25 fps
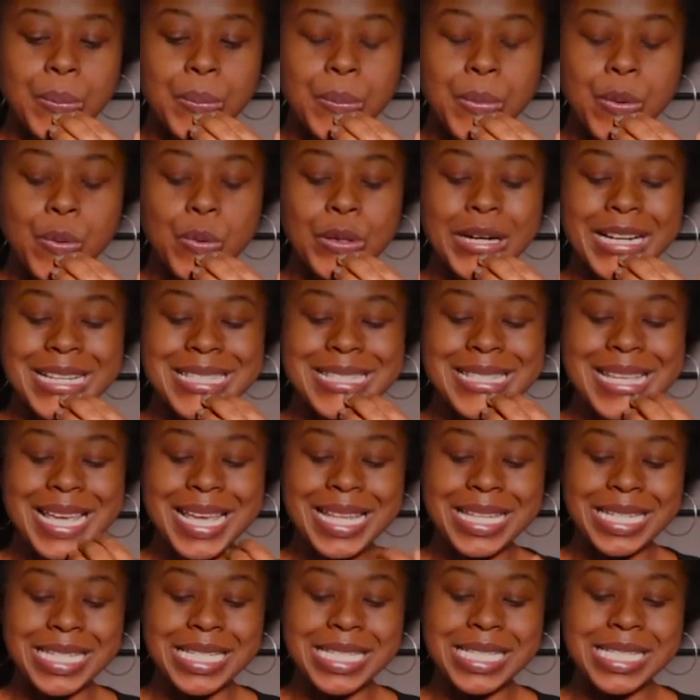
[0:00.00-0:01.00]
But what I
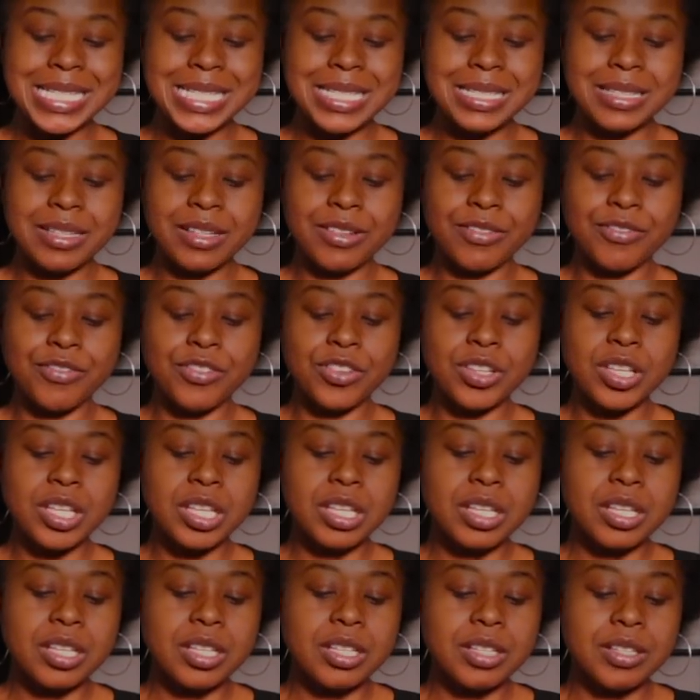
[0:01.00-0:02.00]
said is, if
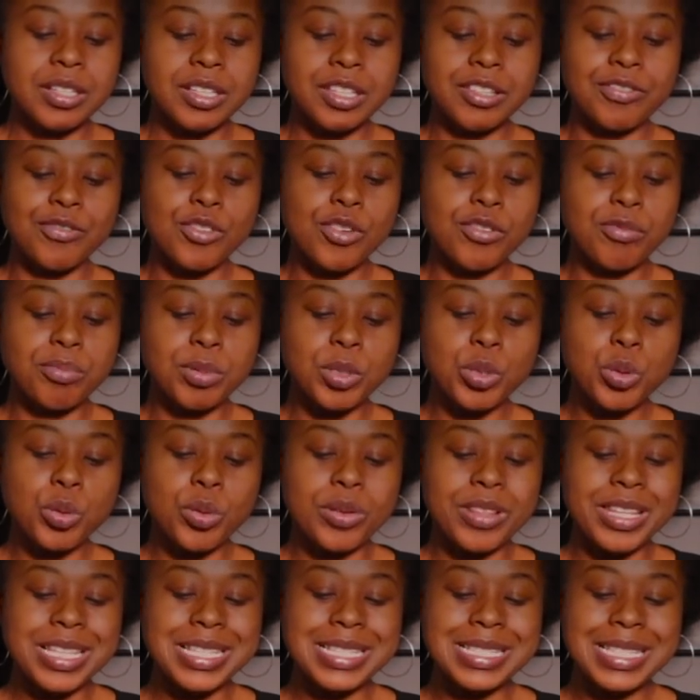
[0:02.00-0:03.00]
you have Pluto
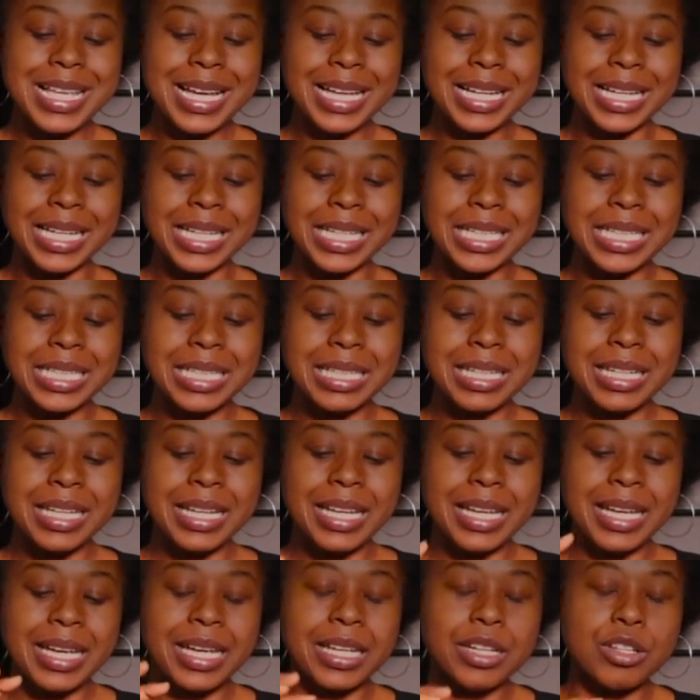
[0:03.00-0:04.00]
in the second,
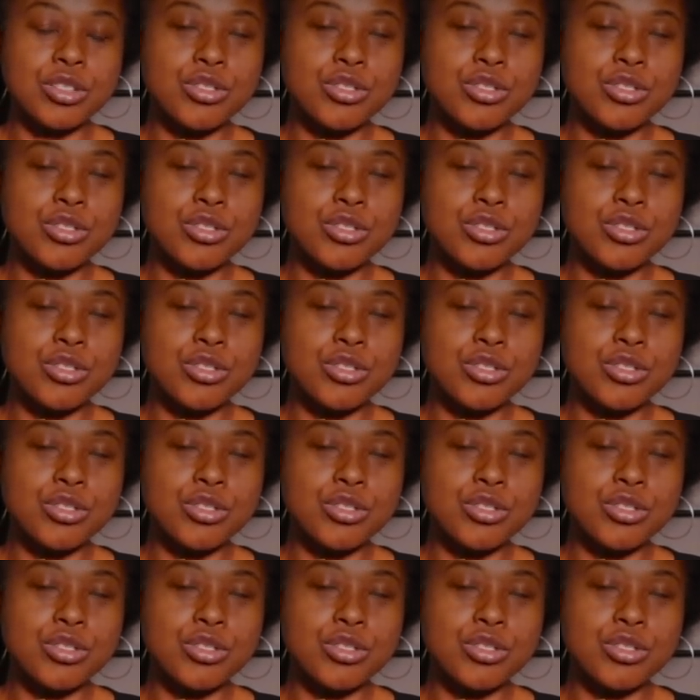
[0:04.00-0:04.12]
and